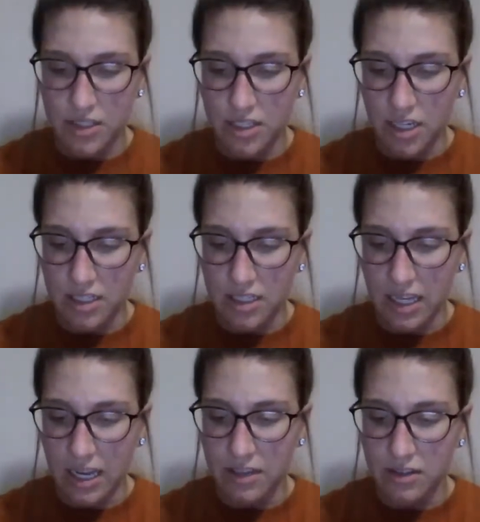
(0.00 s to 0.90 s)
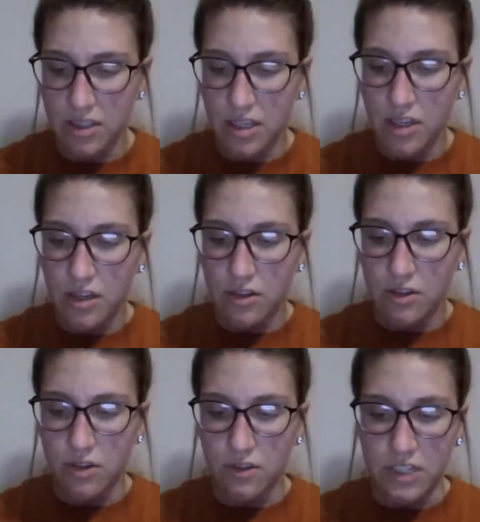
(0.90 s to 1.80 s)
to talk to Kyle
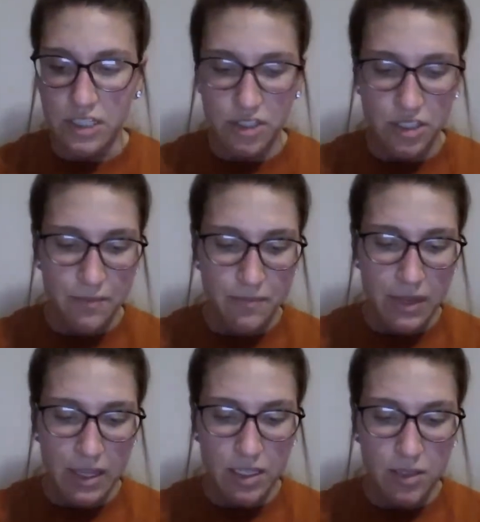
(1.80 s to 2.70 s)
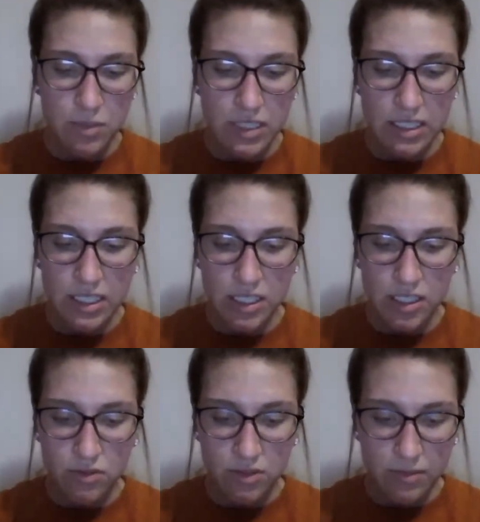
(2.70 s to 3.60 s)
Krovich, completely
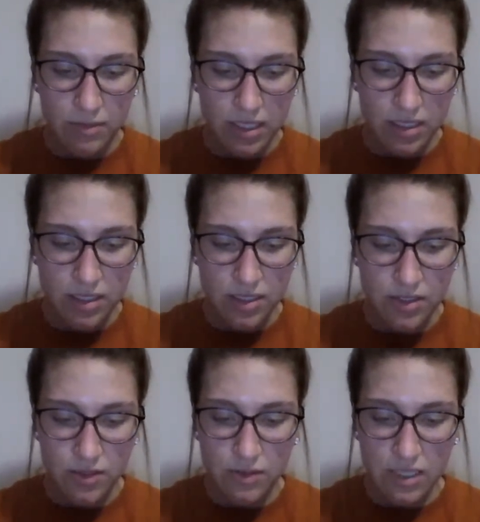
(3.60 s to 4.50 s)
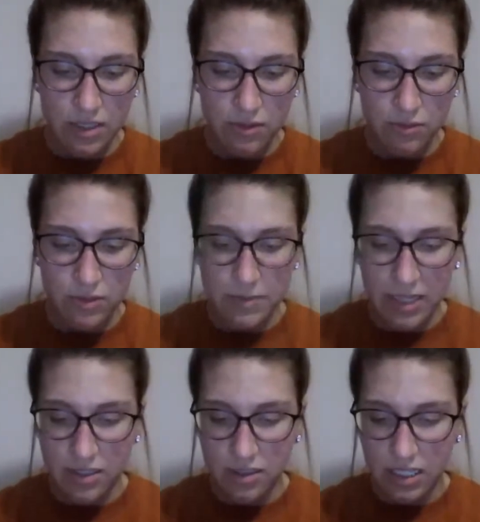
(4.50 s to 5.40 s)
ignoring me. Soon it was
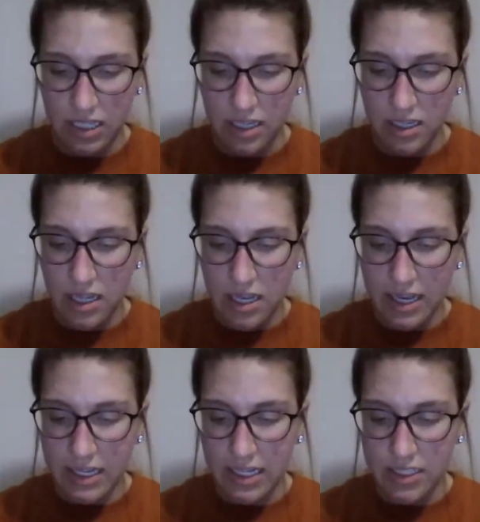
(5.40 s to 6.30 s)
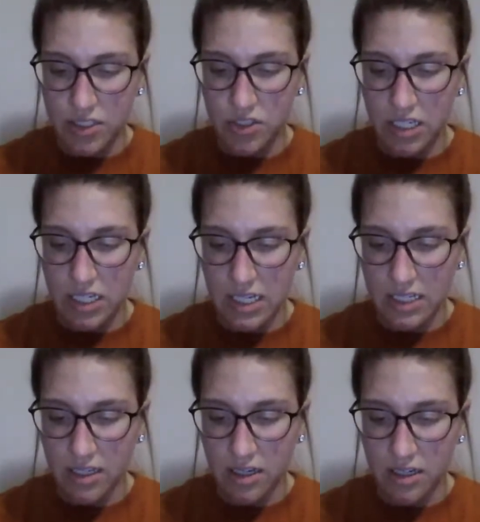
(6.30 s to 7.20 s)
my turn again. I concentrated
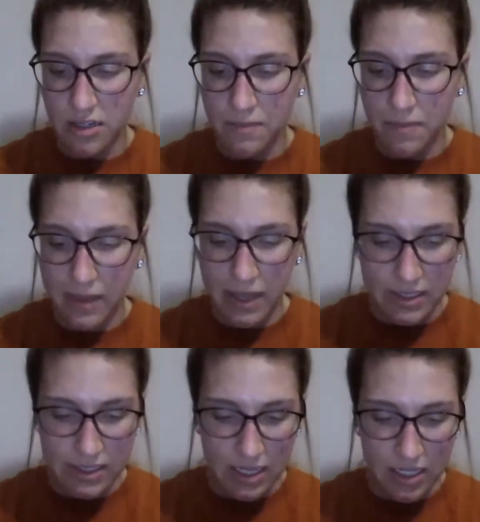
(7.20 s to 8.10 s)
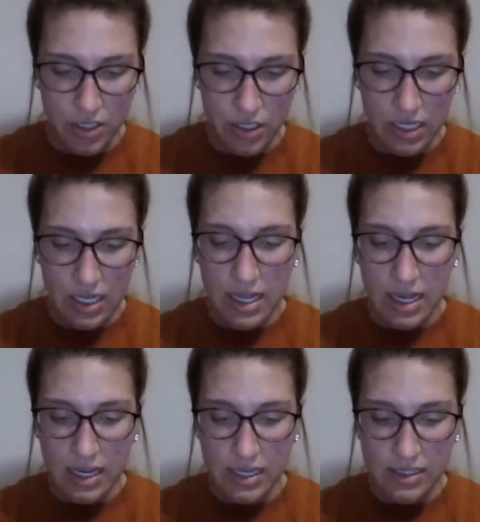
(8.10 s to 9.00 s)
as hard as I could.
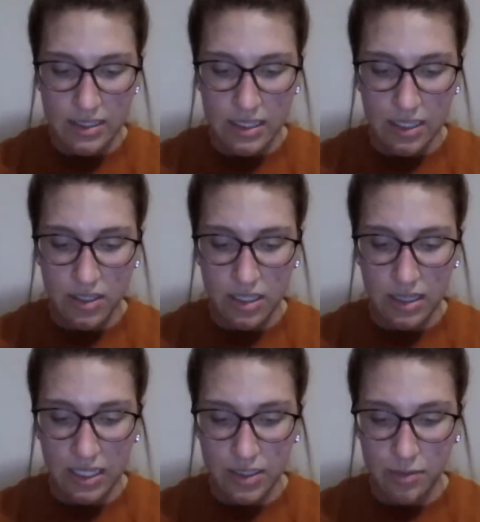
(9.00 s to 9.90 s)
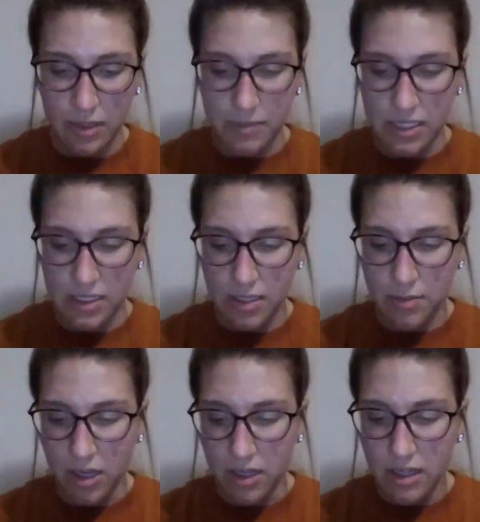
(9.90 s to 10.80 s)
I stared laser beams into the
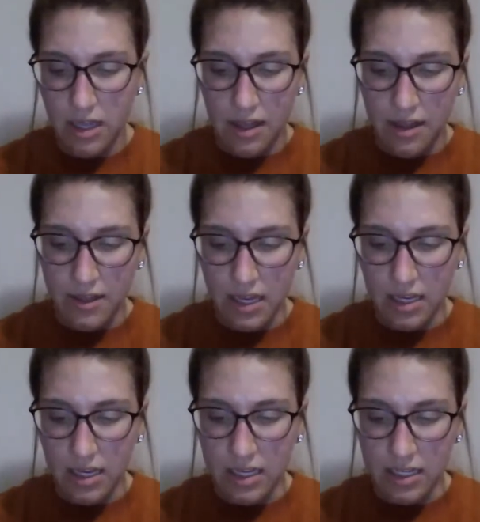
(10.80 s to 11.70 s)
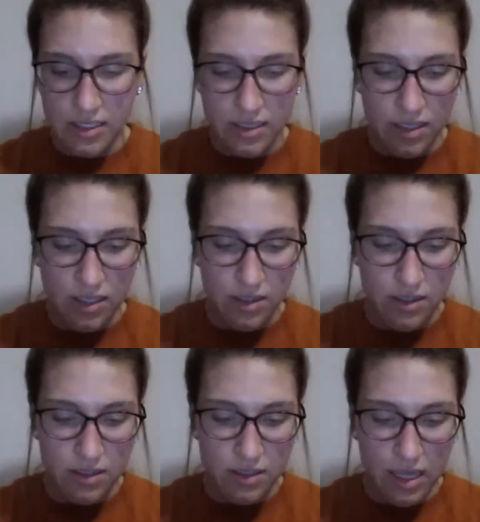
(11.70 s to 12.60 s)
ball then I
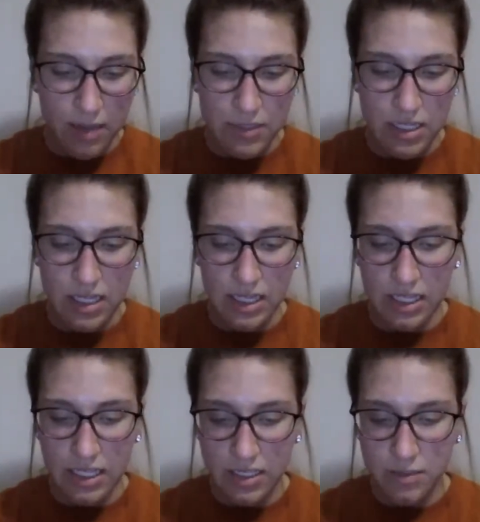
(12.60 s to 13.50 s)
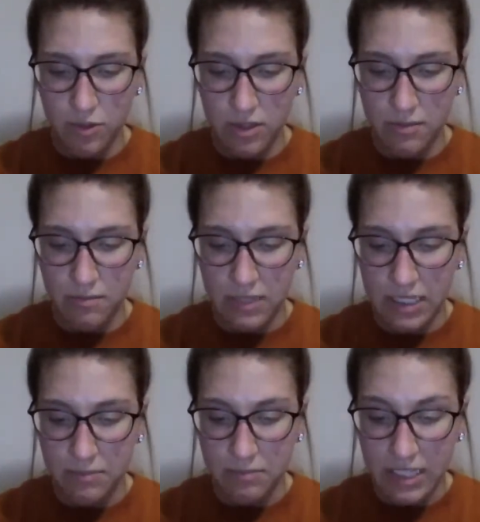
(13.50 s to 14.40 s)
stuttered, stepped, and kicked more
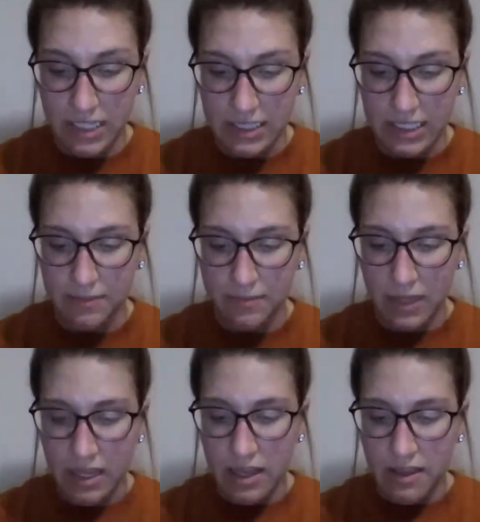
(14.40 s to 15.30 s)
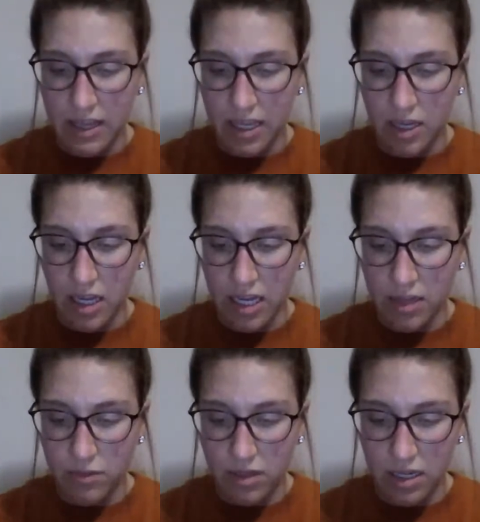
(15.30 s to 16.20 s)
mightily than
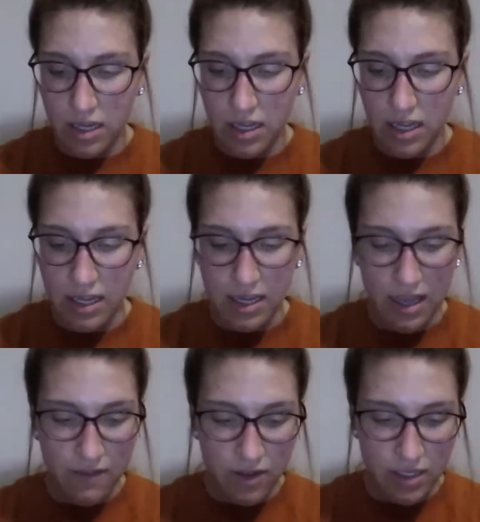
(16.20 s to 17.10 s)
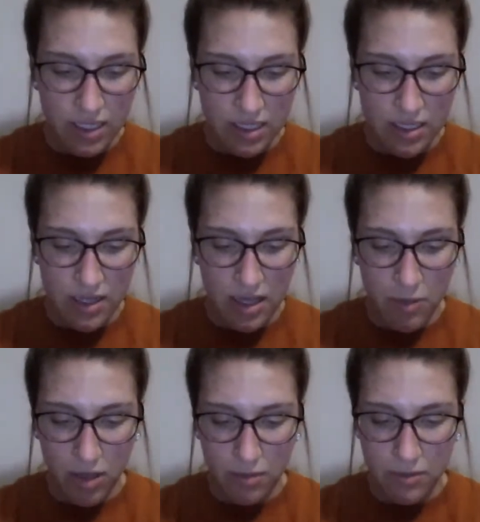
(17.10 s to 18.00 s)
anyone had ever kicked a
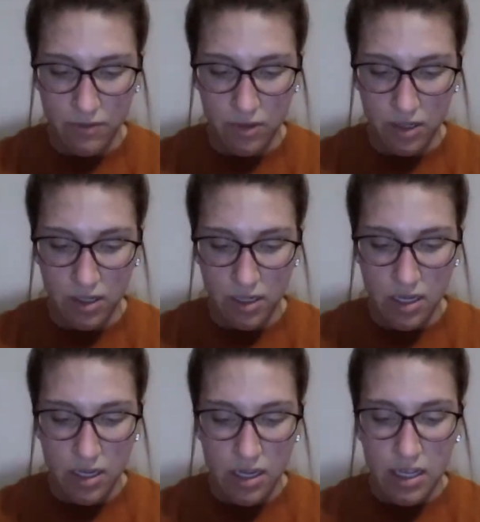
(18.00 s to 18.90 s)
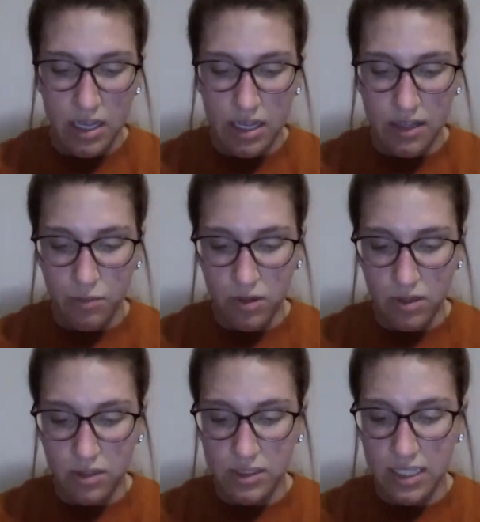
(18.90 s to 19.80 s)
ball before in the
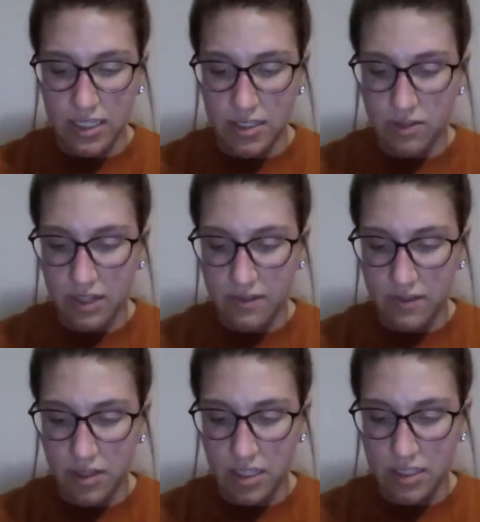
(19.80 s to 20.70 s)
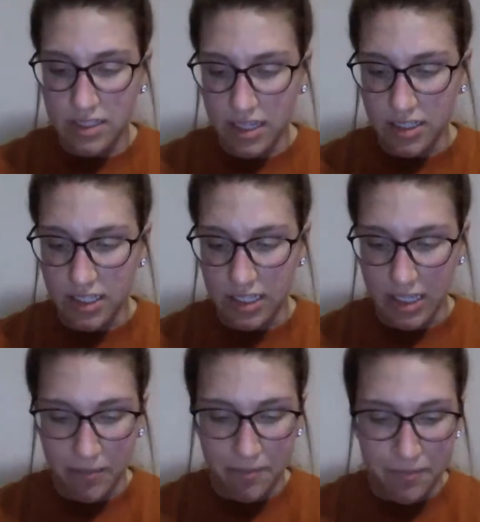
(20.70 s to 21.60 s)
world's history of soccer
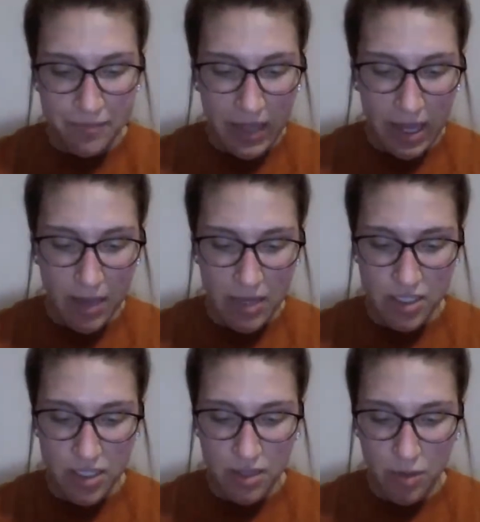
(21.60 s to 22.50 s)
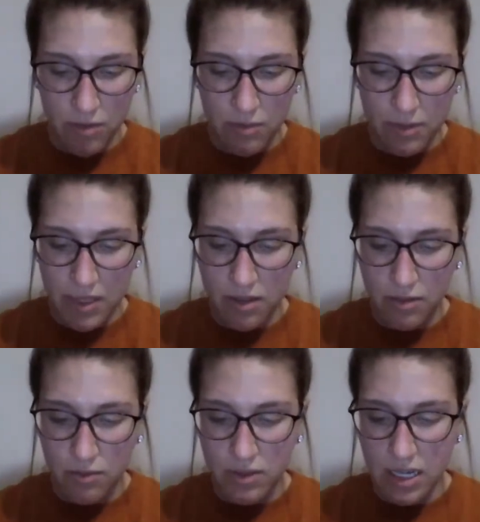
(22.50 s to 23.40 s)
kicking. I imagined the ball ripping
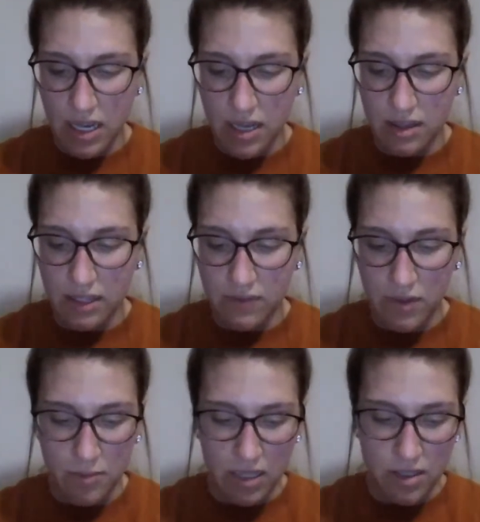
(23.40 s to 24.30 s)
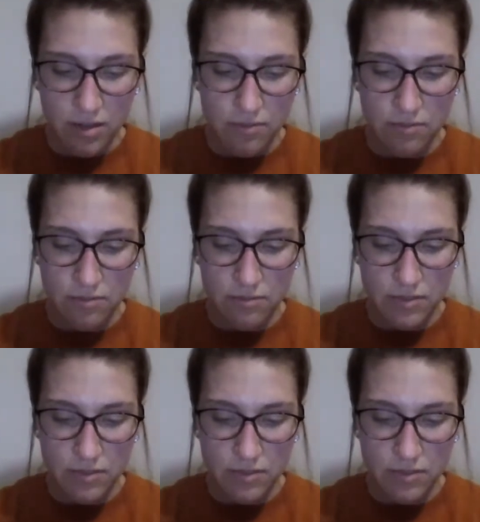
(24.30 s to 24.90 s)
through the net, leaving Malcolm's